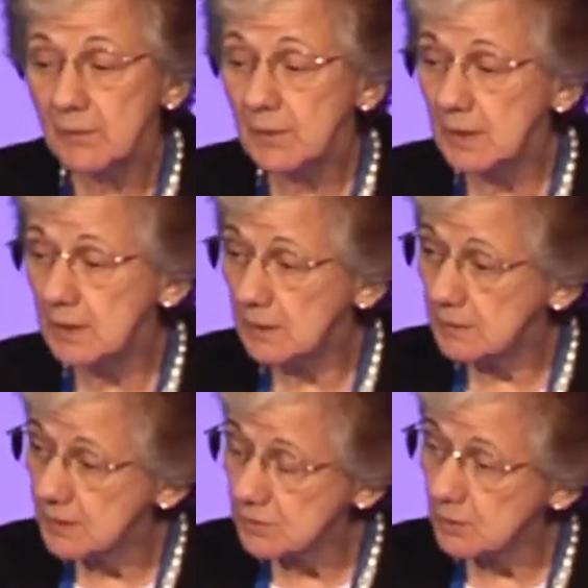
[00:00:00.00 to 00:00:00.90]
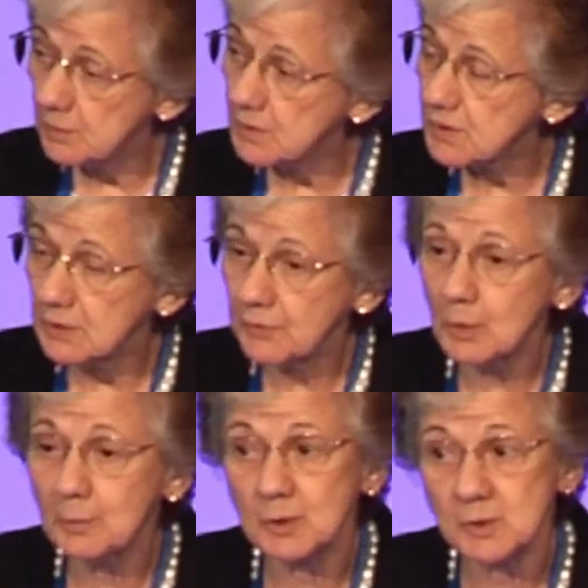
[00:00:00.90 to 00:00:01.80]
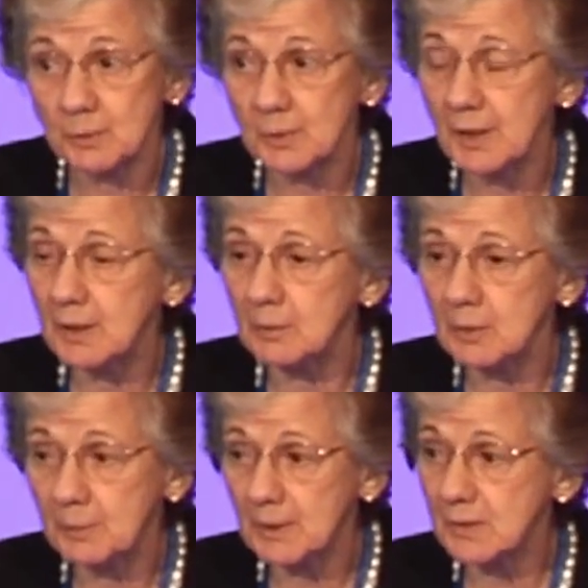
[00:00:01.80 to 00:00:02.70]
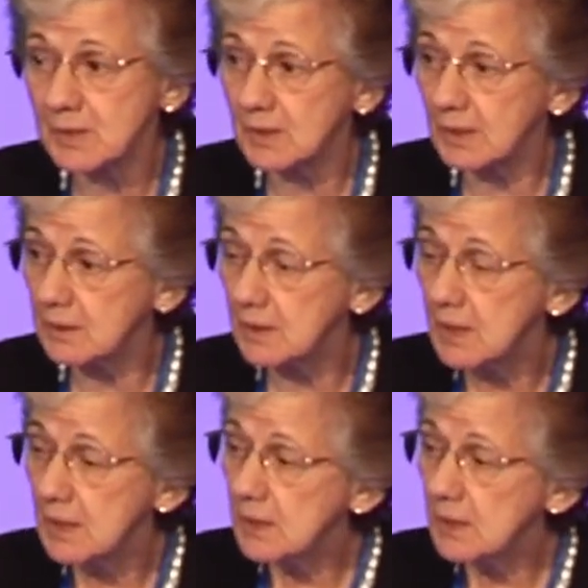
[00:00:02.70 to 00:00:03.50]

the uh, distribution of Cryptosporidium, a parasite,